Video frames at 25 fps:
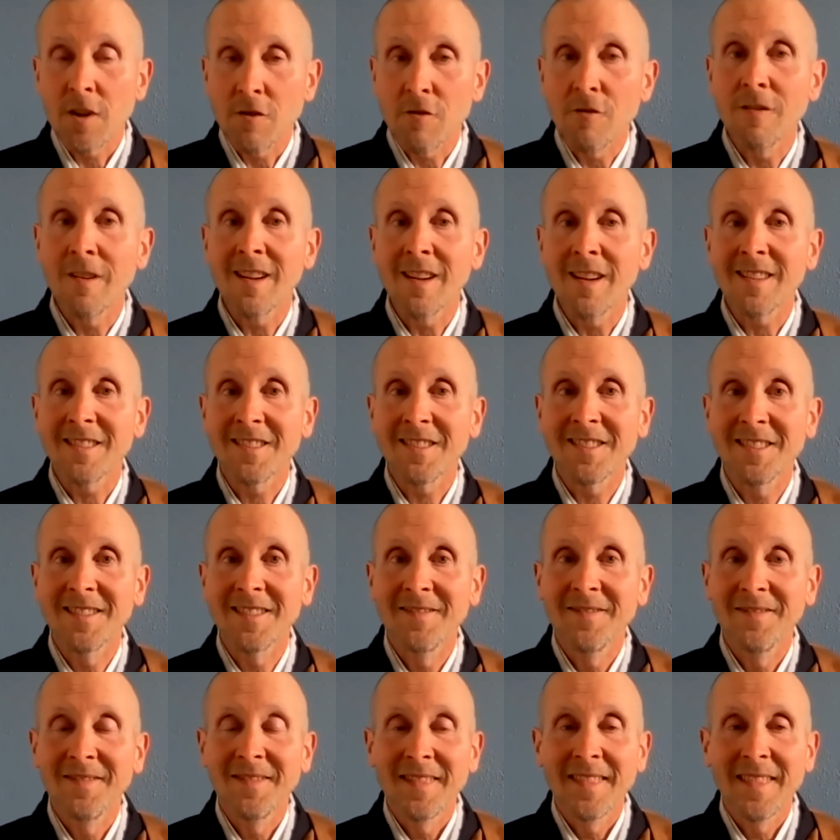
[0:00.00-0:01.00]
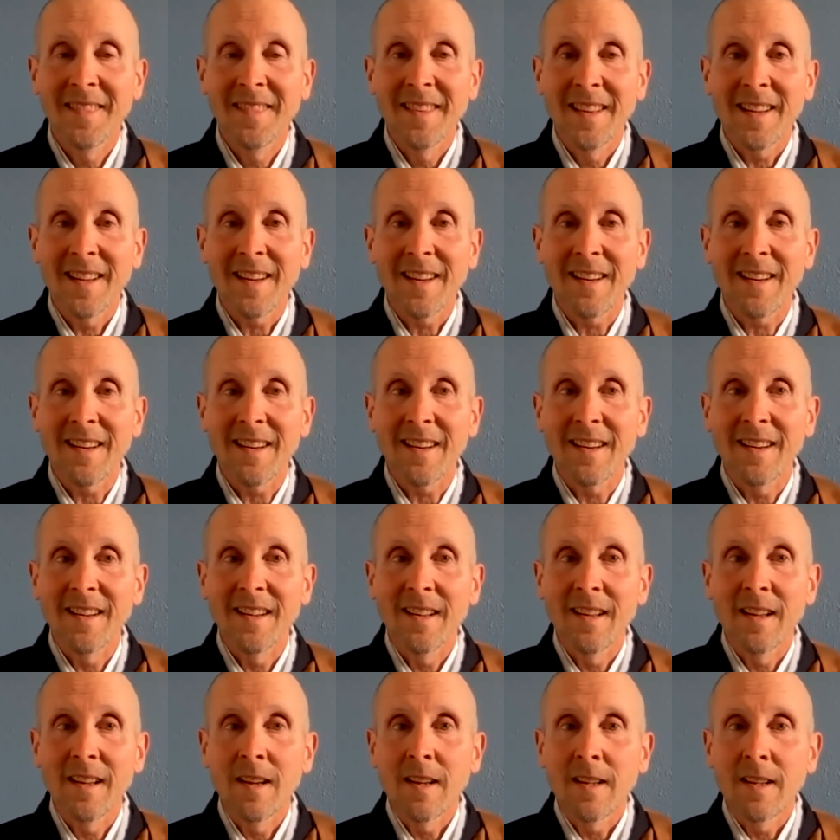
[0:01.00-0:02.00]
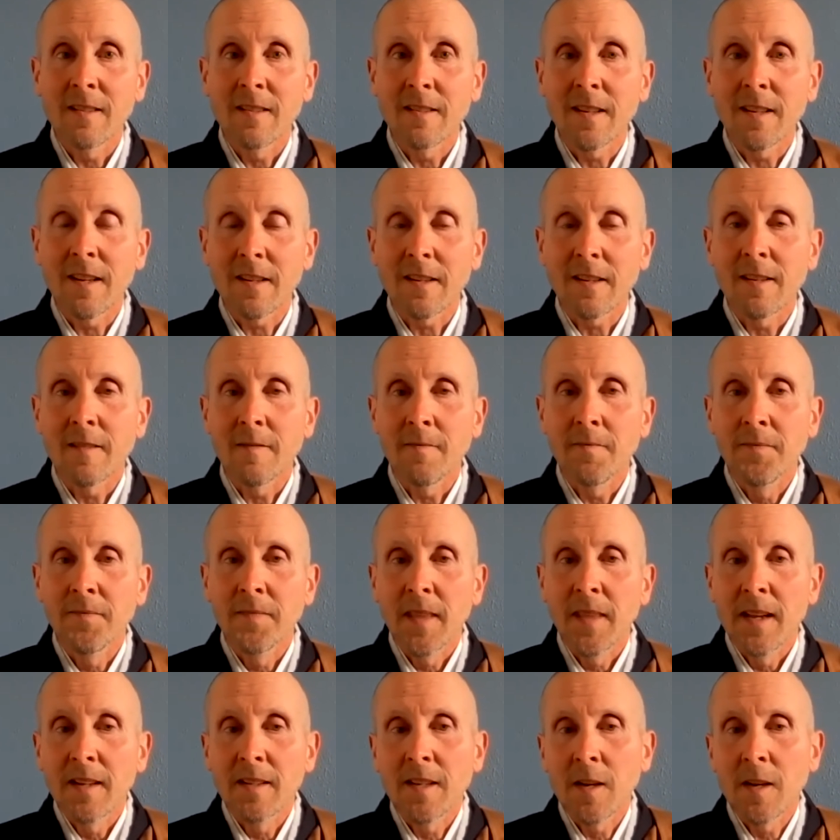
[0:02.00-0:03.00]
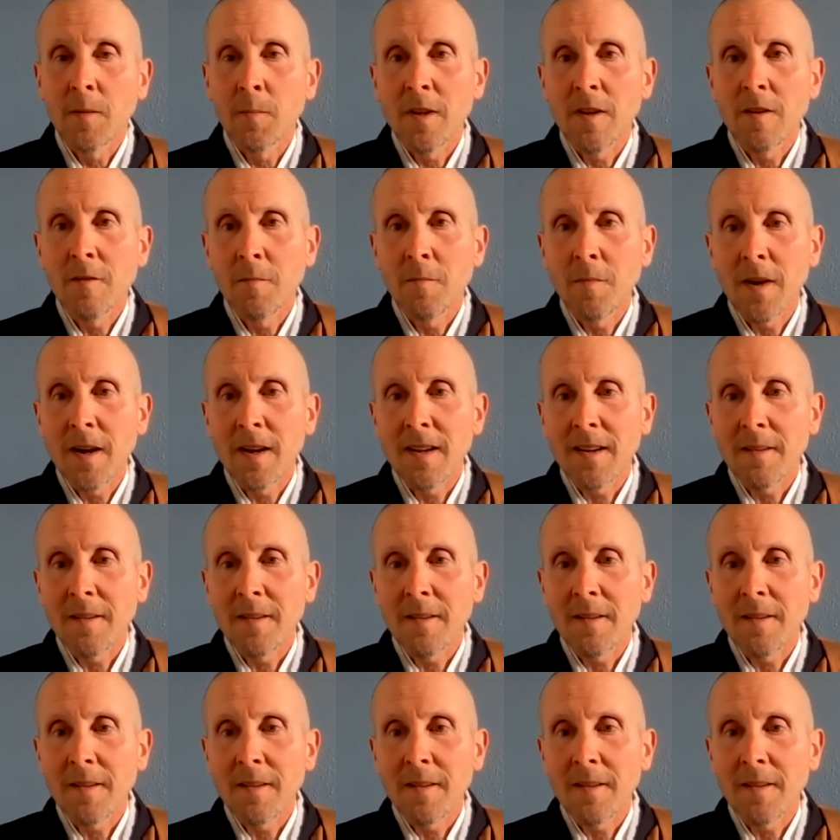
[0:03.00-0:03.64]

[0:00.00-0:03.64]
turn us. It's like some of you